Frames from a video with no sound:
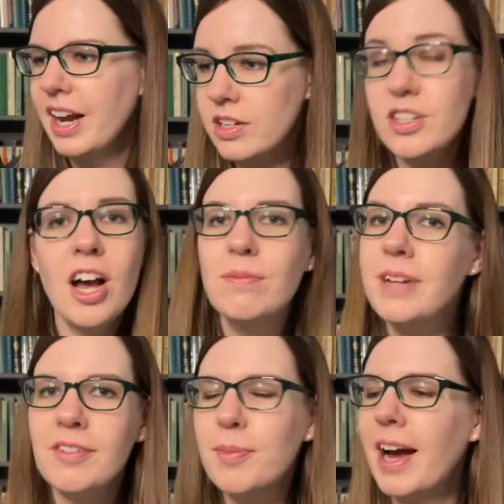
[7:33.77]
No,
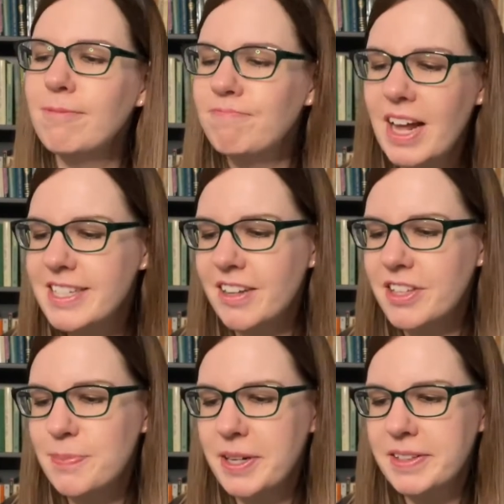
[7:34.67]
never mind. That's not
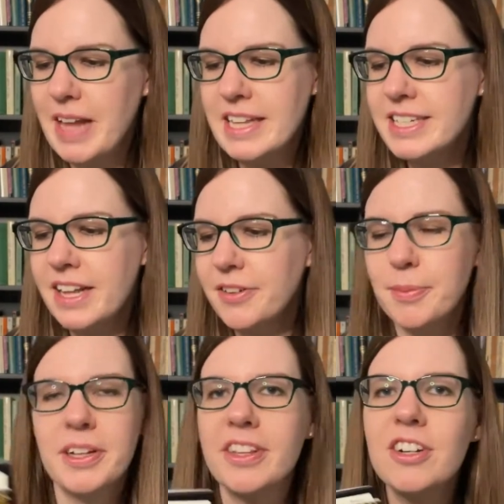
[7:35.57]
this book. That's another
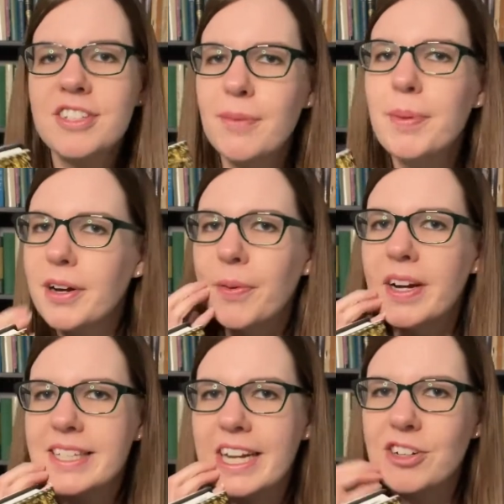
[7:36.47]
book. There's some book where
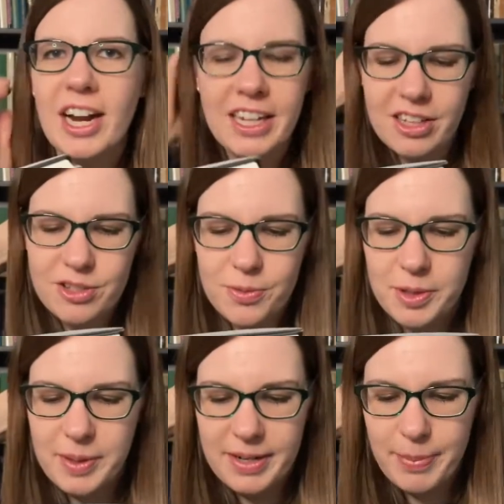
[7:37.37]
it's like Dracula's a
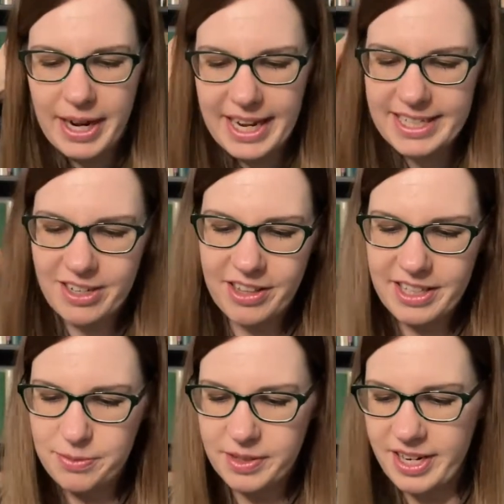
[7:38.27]
woman, but it's not
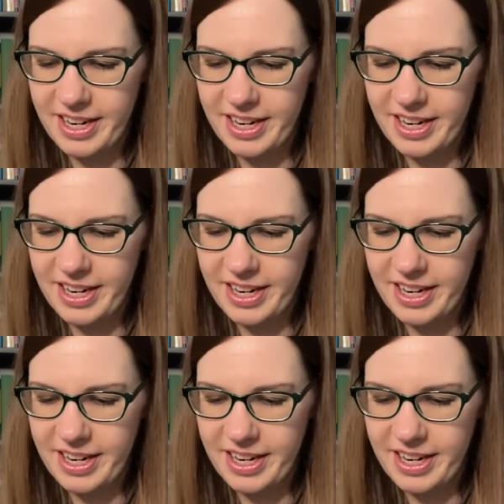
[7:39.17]
this one.